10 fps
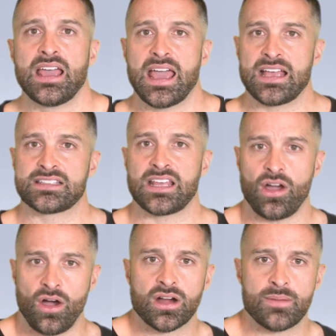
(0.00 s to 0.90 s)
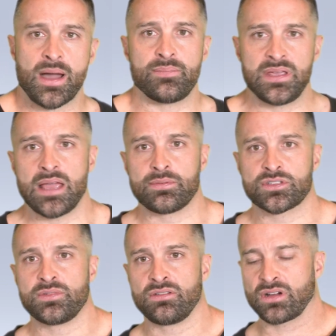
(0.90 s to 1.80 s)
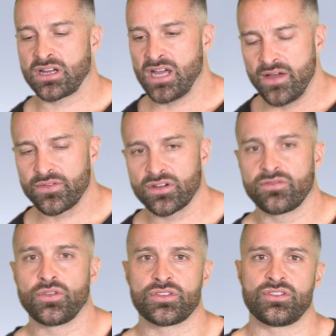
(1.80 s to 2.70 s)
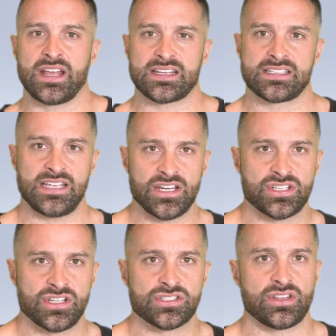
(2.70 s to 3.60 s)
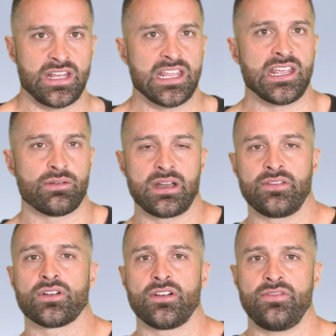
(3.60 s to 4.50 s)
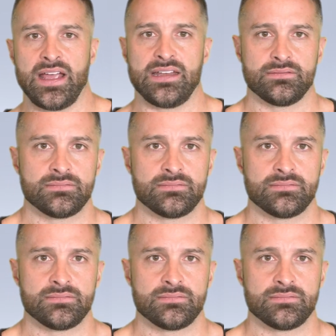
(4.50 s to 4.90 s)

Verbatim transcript: as they are about being able to be recovered for their next session so they can get ready for a fight.